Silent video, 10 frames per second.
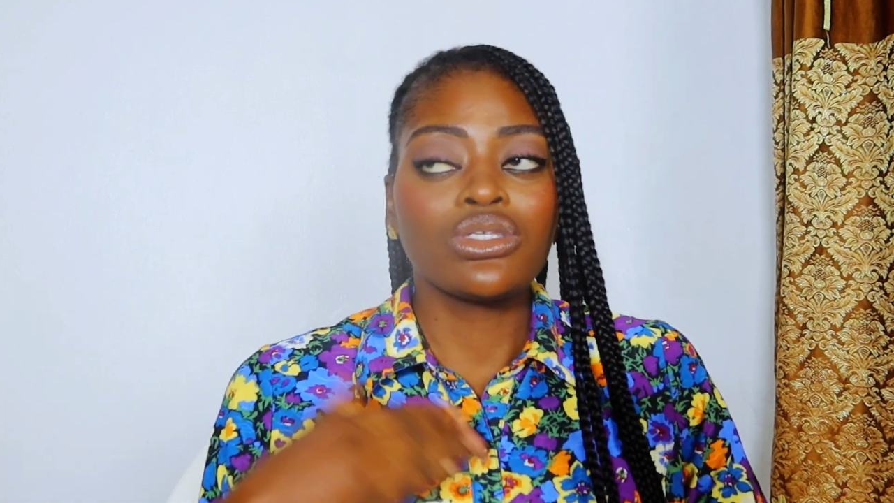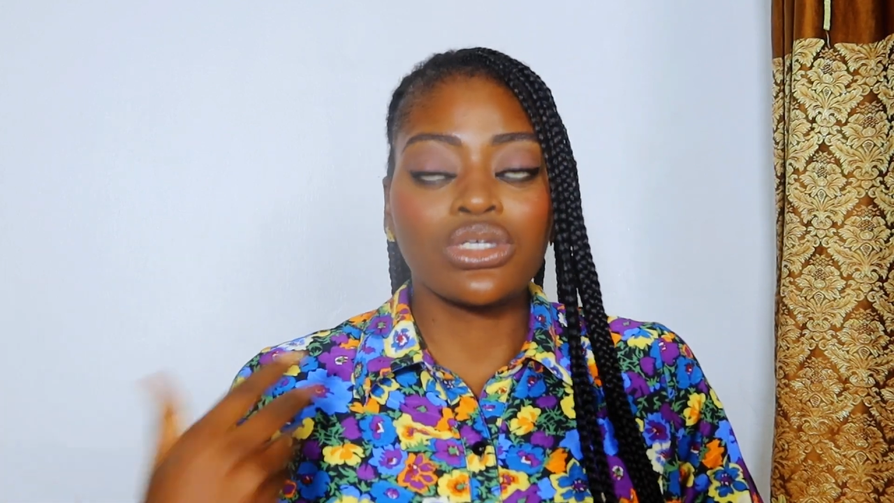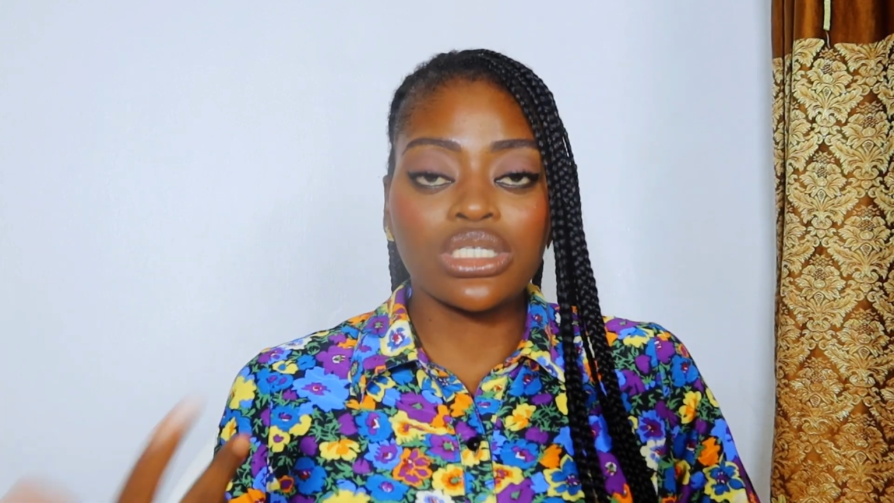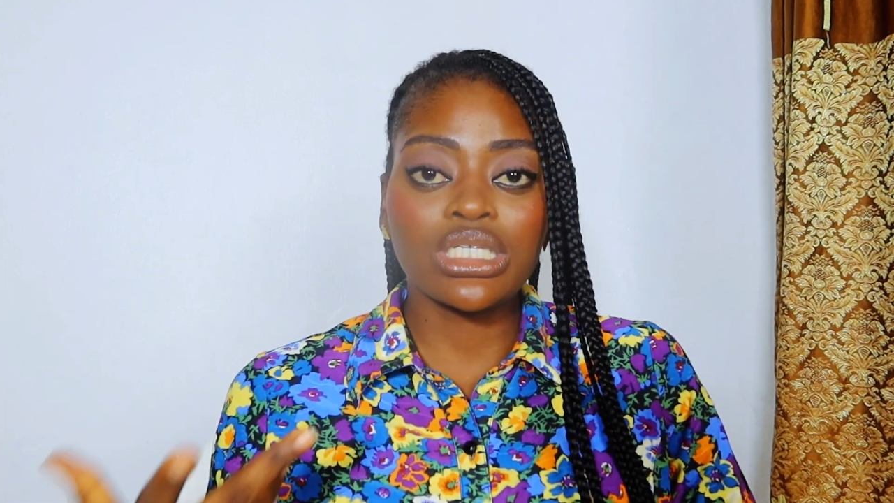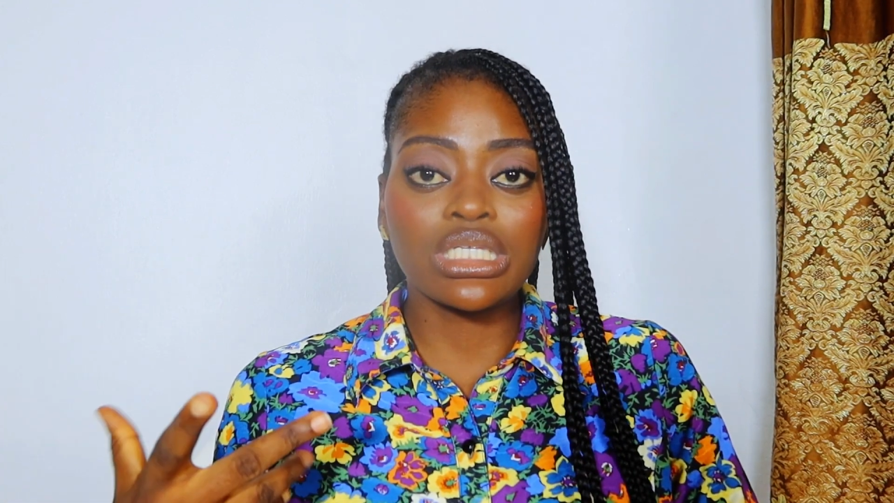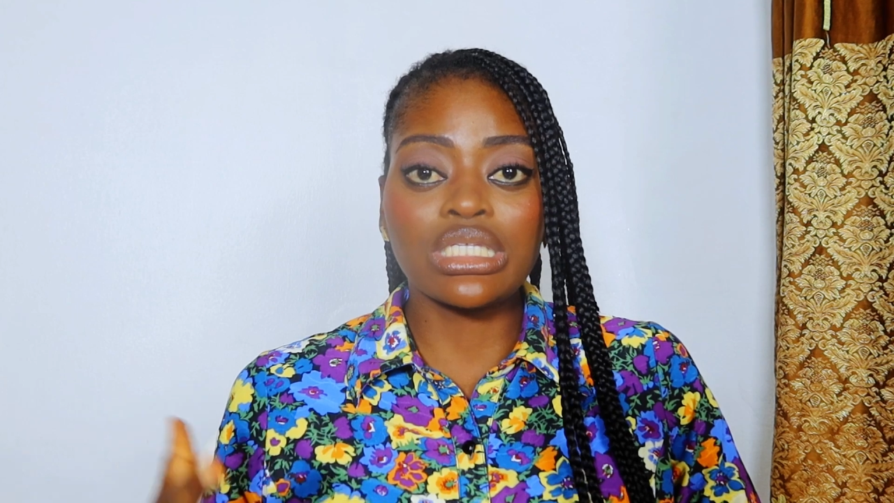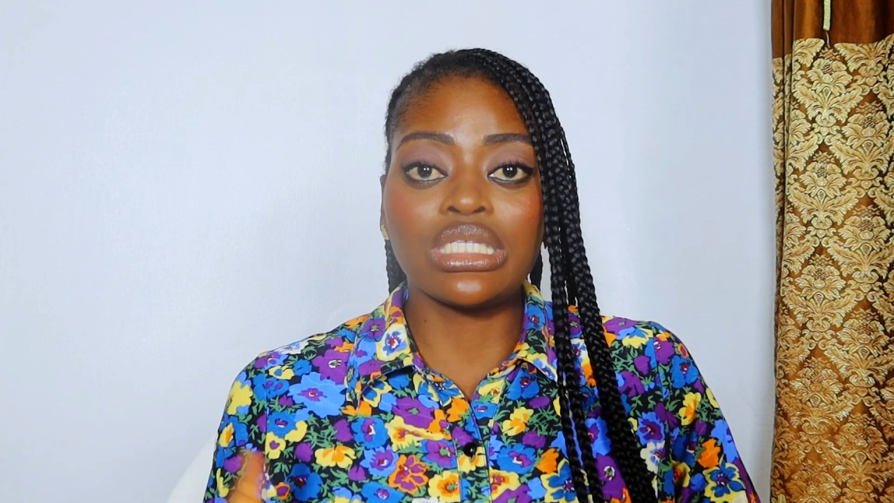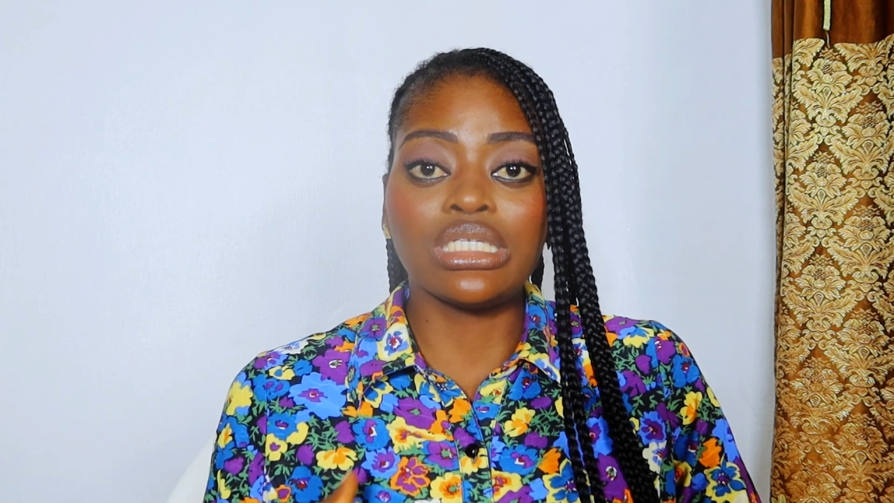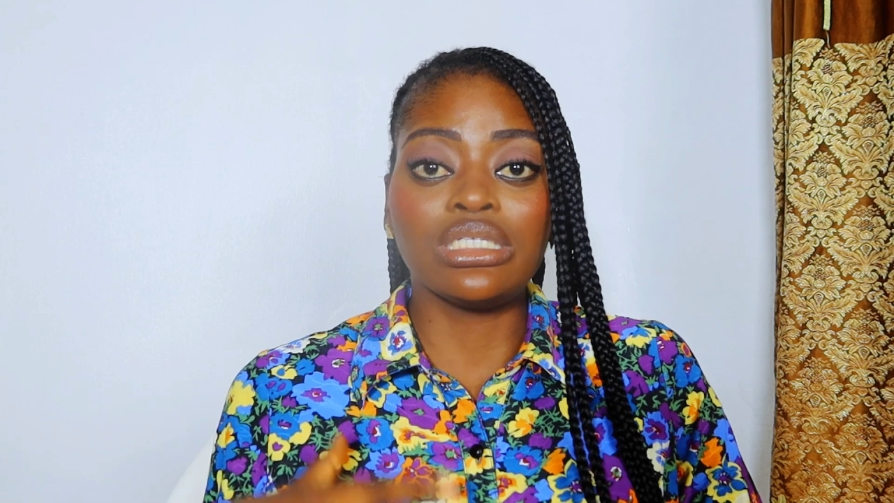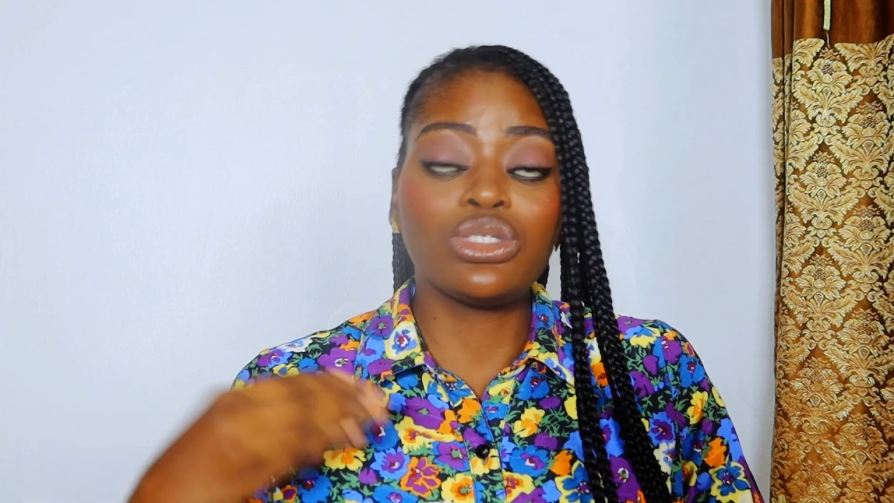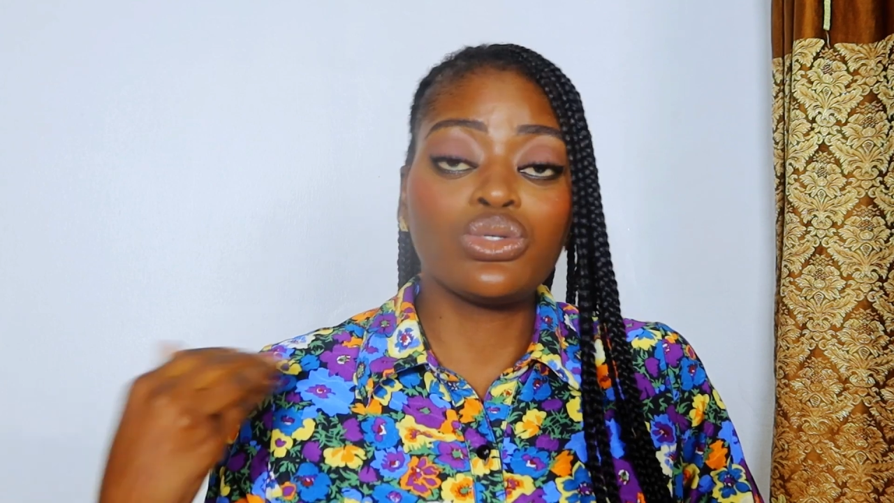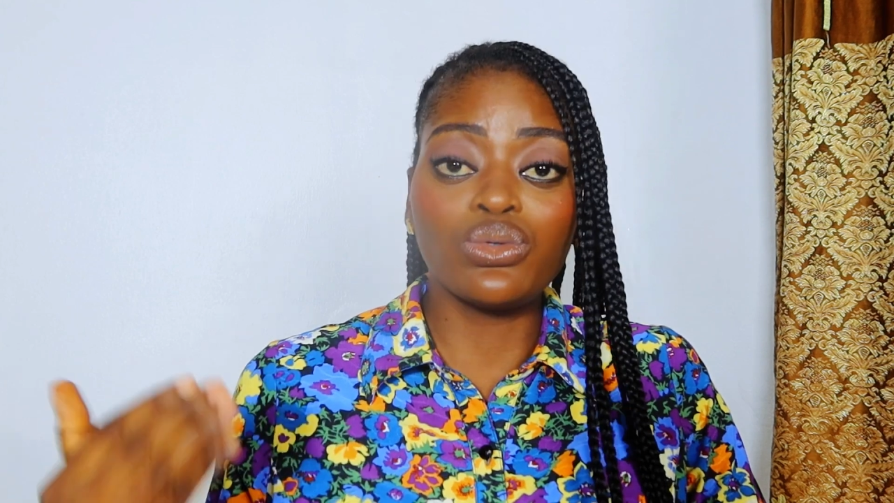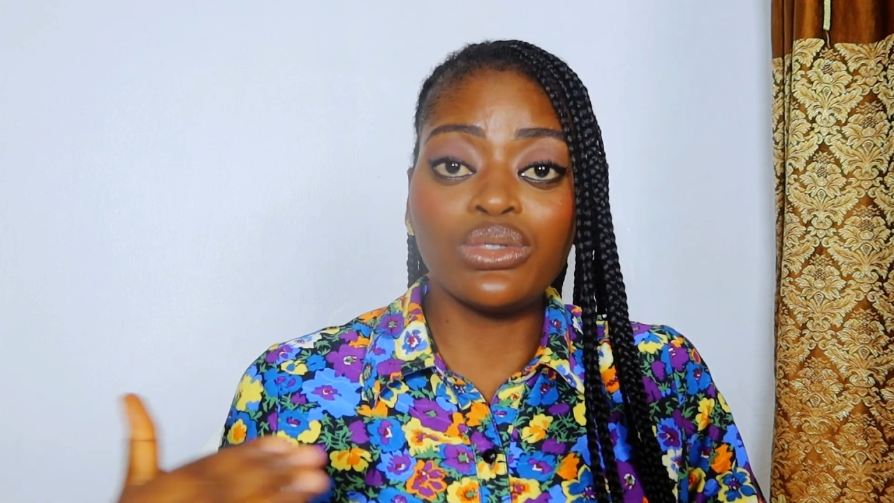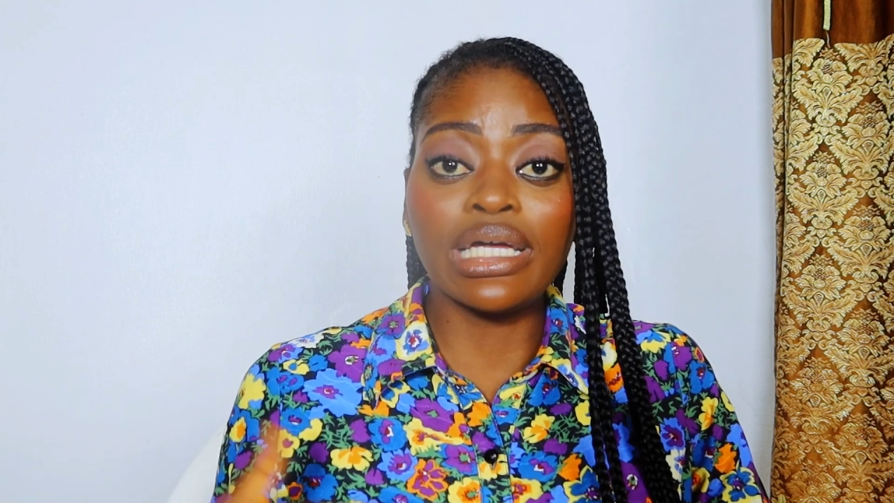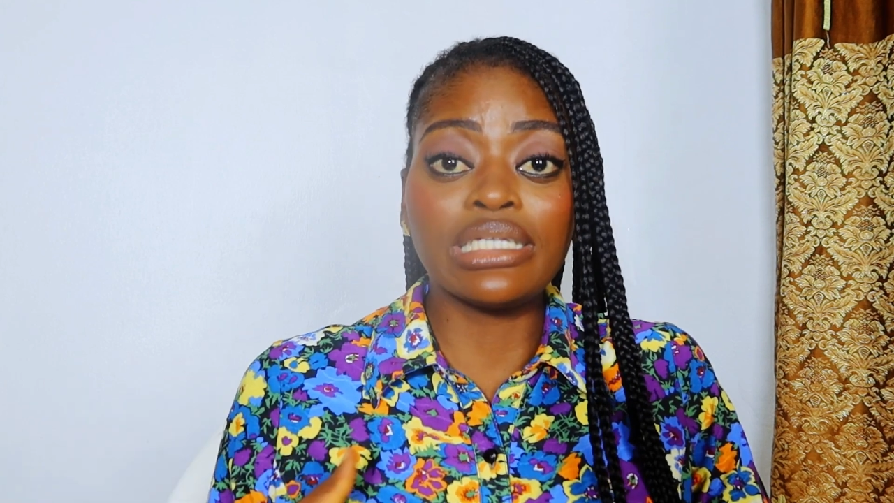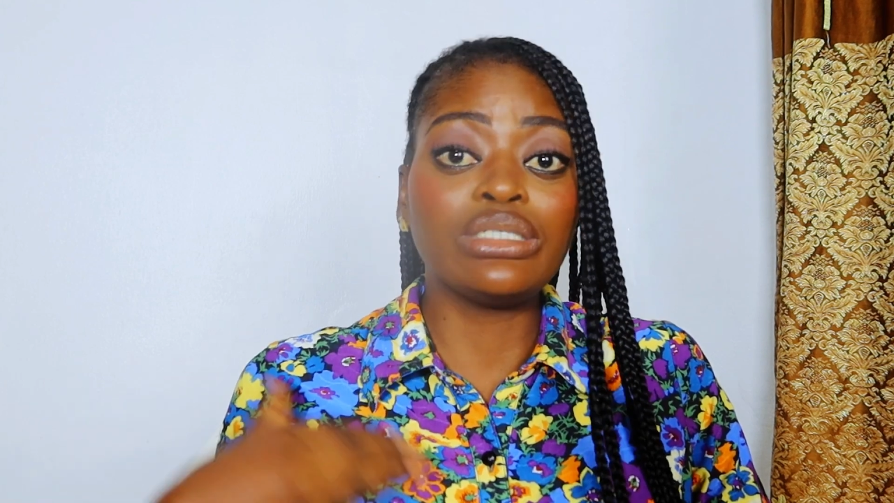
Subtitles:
So this is the tool that